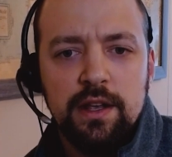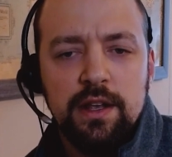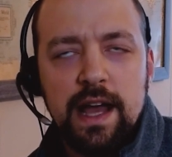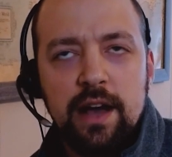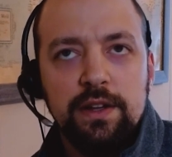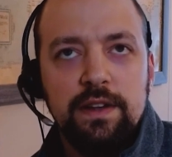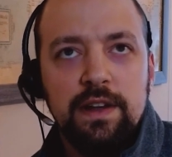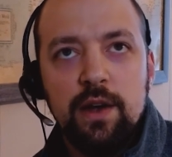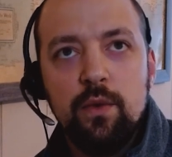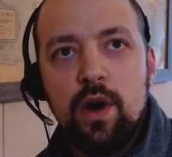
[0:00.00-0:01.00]
not only
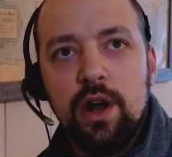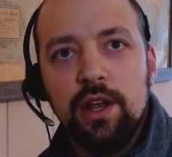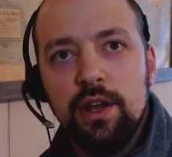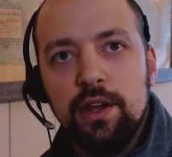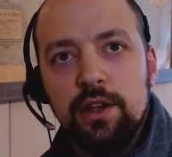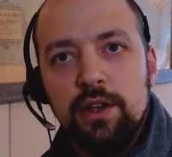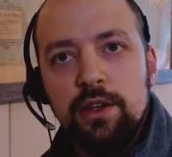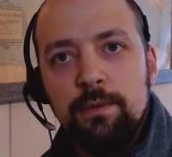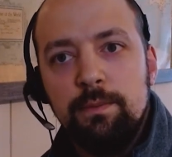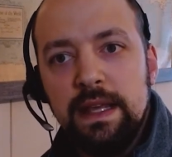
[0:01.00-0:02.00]
did I want to
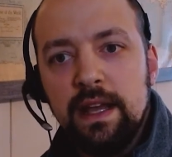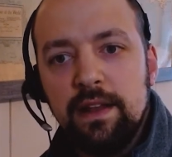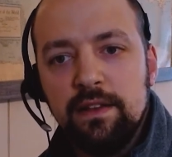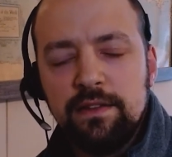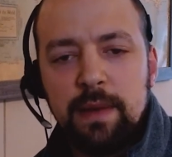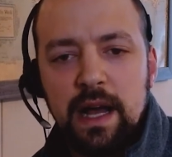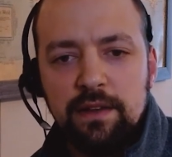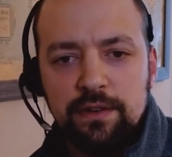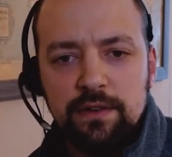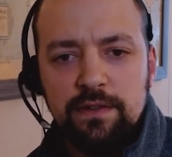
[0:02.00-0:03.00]
be on the
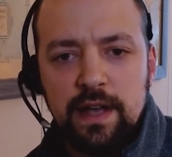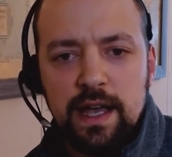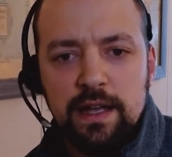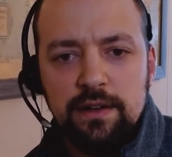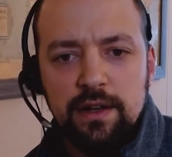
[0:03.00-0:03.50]
sponsor side